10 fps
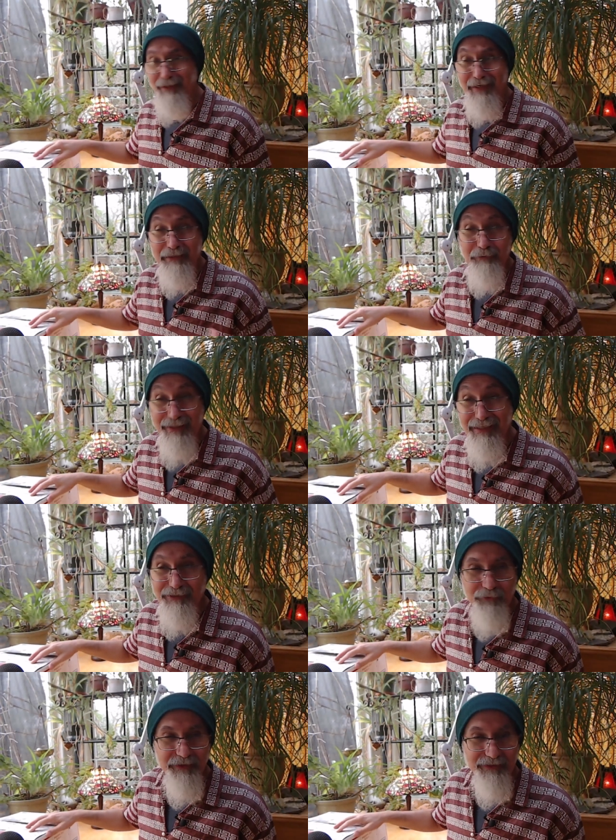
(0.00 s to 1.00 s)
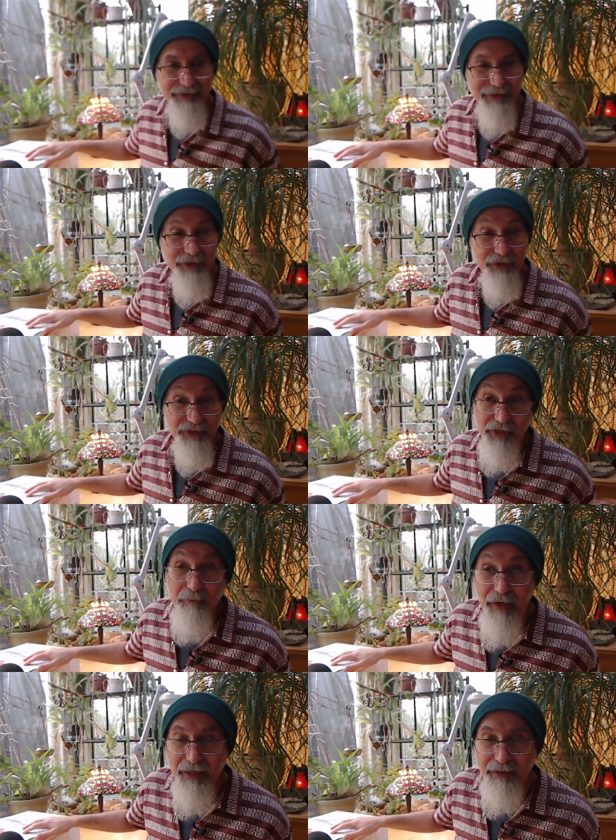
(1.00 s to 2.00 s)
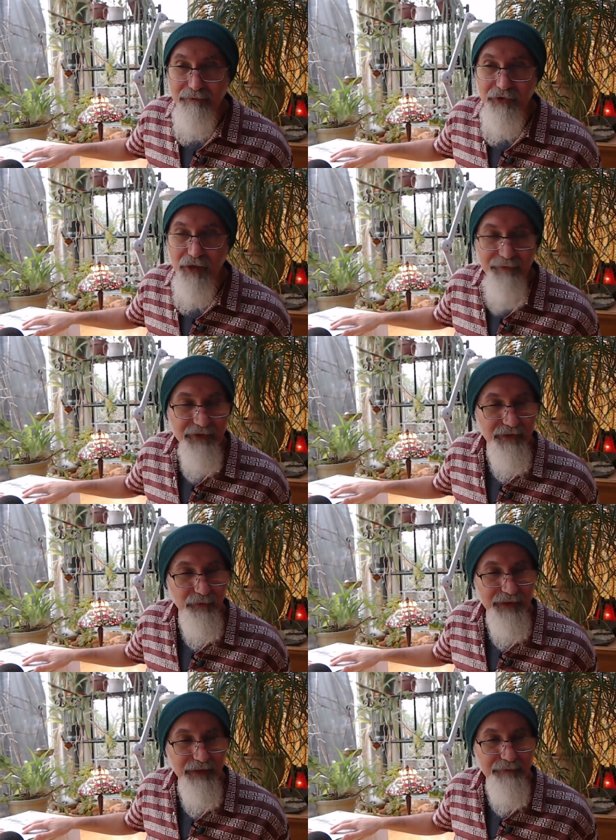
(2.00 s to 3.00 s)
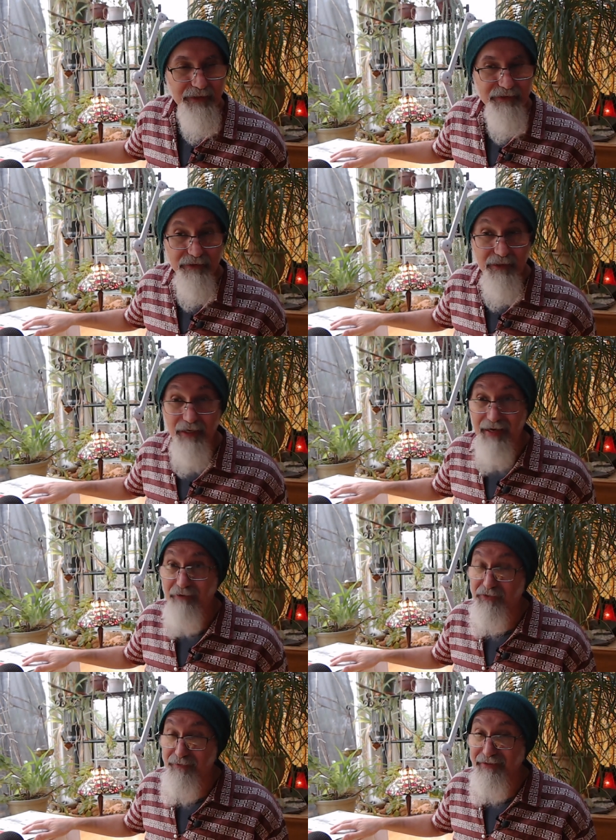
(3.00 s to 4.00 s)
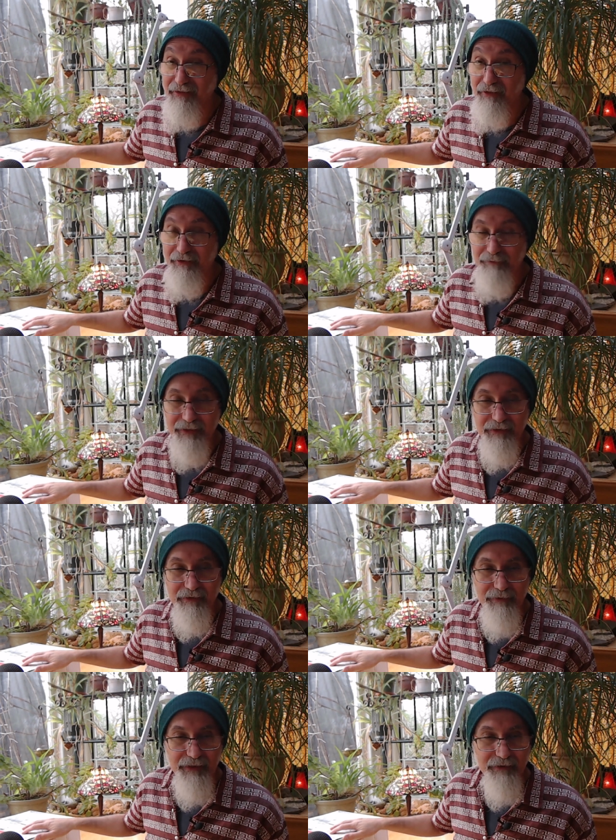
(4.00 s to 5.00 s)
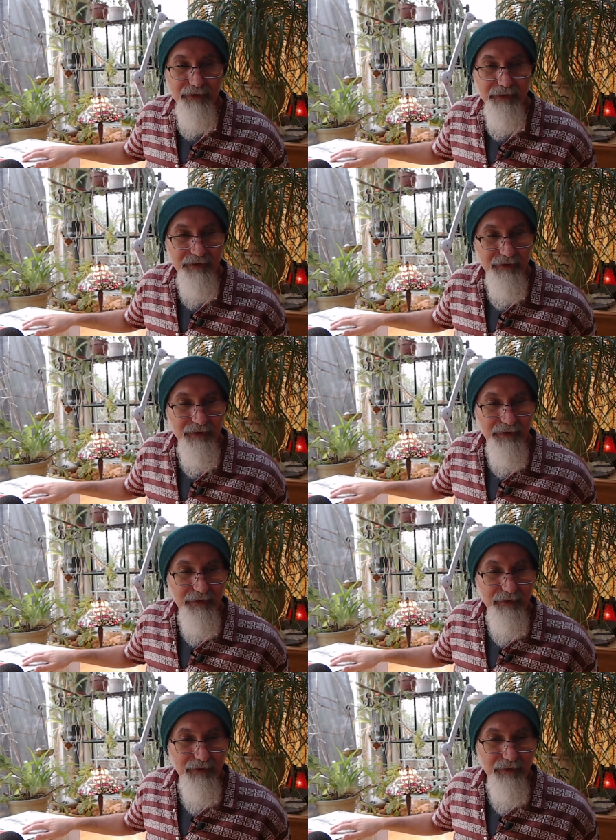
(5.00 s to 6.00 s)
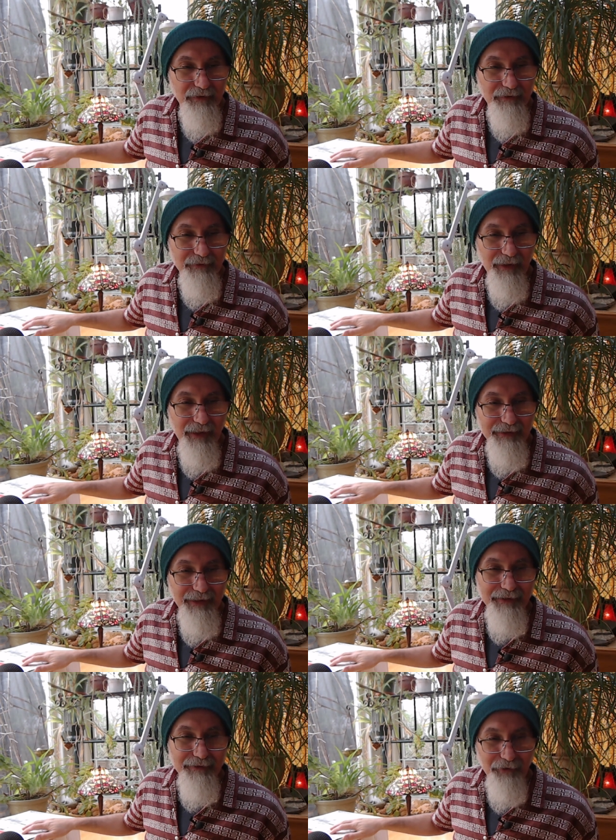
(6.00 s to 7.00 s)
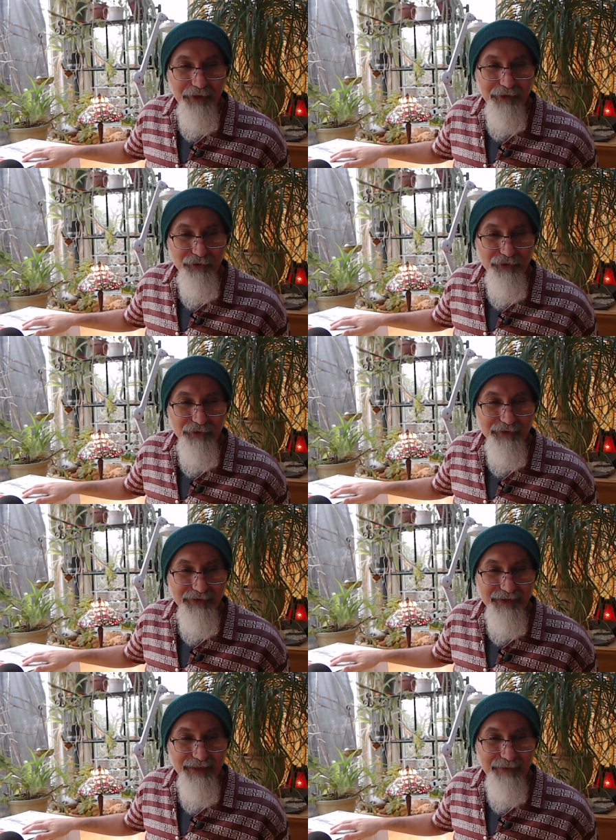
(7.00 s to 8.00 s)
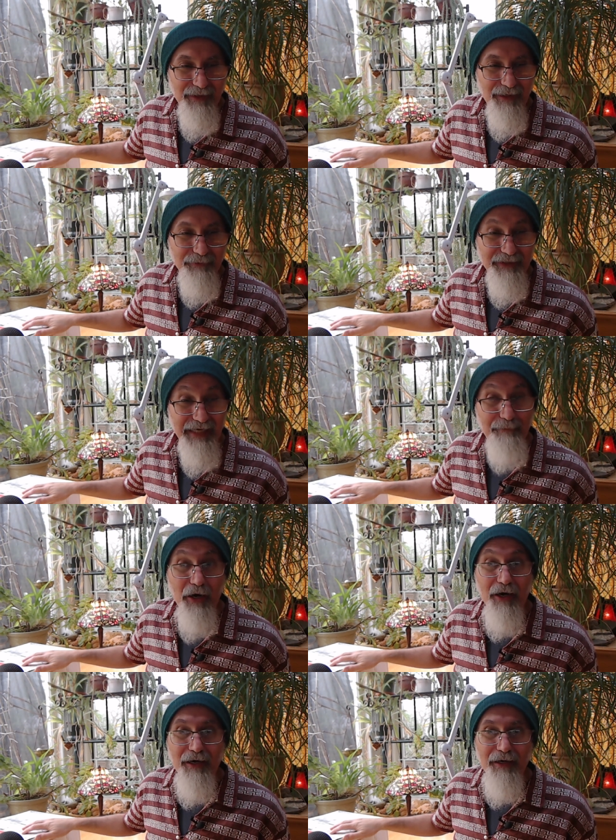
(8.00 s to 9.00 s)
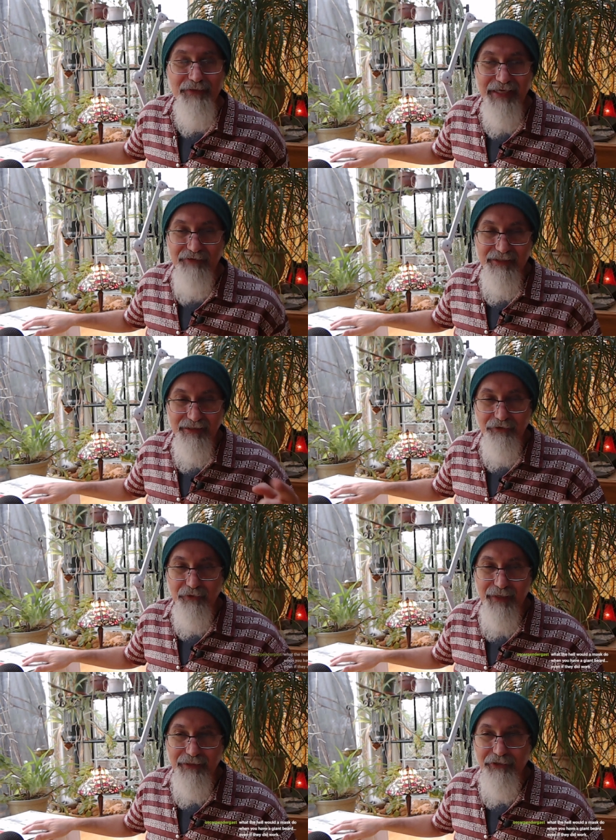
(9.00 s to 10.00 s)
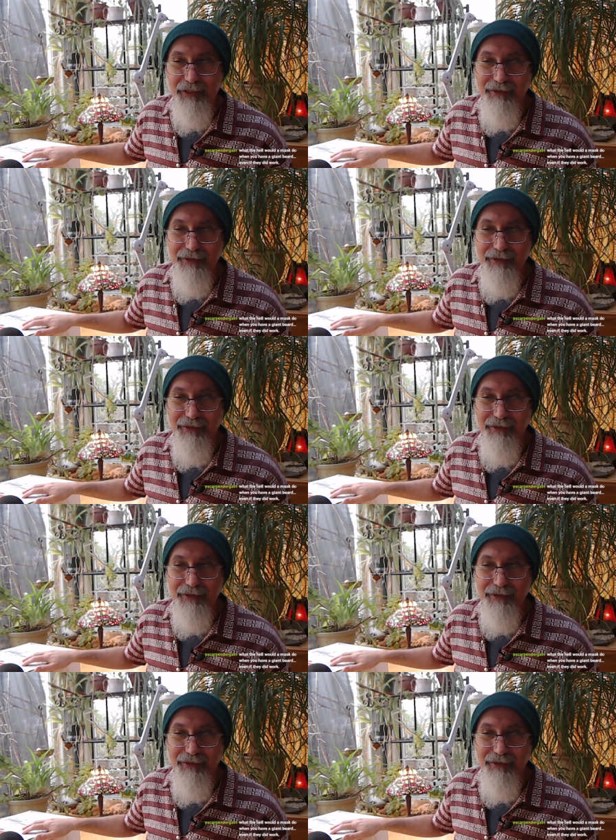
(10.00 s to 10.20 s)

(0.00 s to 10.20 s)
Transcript: Anyway, that's the reason. So I stopped buying comics on a weekly basis. I was spending a lot of money there, by the way. I get it. Okay, controllers and kebab, kebabs. I haven't sent out your package yet.